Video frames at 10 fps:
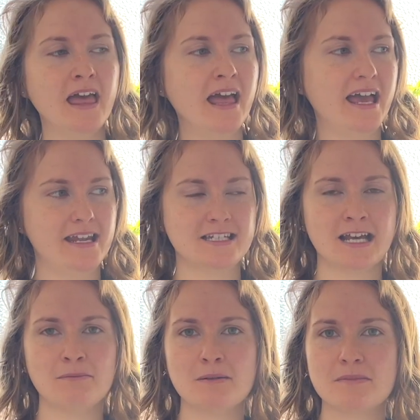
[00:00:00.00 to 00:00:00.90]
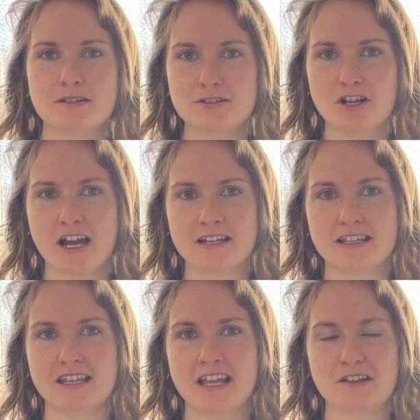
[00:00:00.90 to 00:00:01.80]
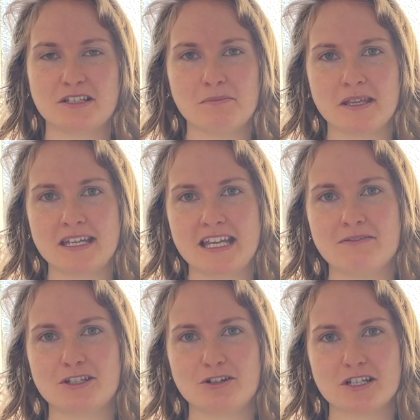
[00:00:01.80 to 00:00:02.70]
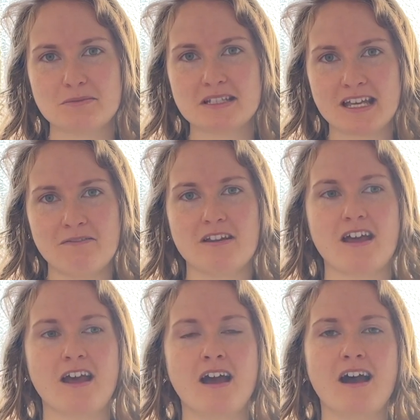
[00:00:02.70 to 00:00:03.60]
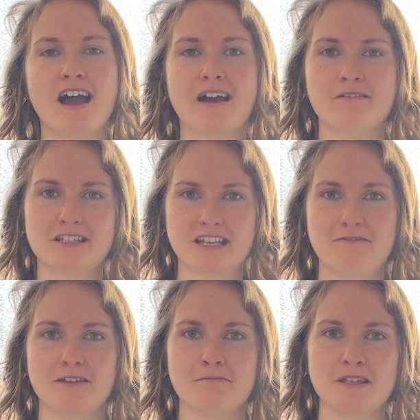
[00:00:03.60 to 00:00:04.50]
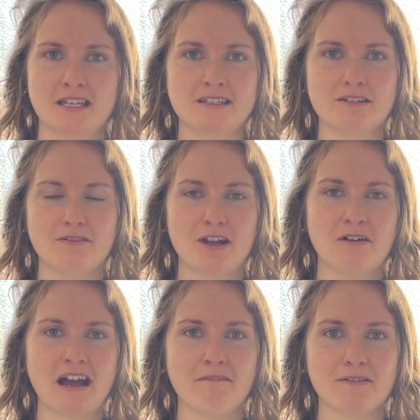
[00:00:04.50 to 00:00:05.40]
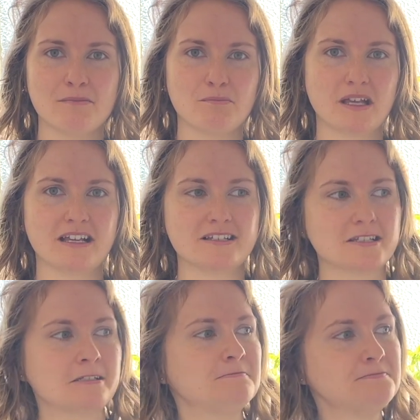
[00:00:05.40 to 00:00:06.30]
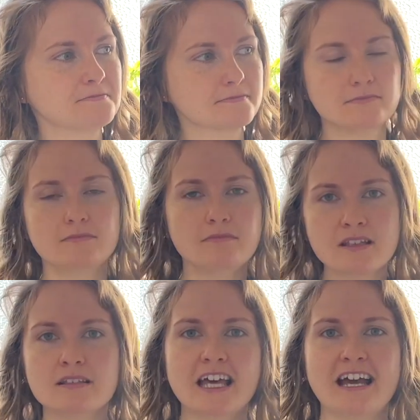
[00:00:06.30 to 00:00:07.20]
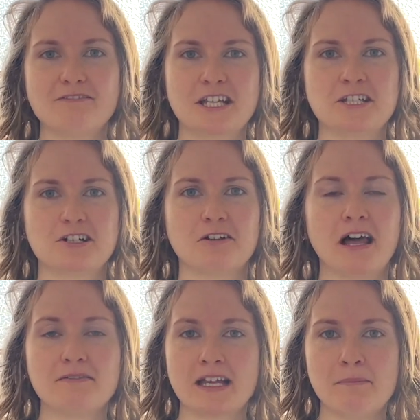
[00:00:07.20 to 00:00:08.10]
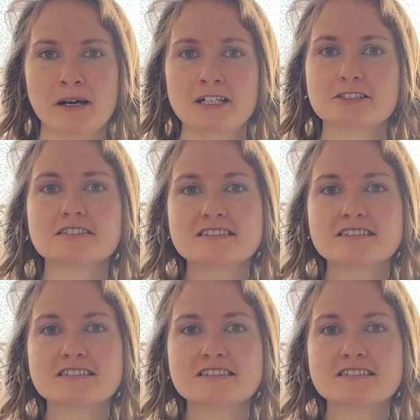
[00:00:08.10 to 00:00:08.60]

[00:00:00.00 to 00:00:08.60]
Anytime I'm trying to think of something to give as a Christmas gift, I always give them these if they don't have them because they have changed our lives that much.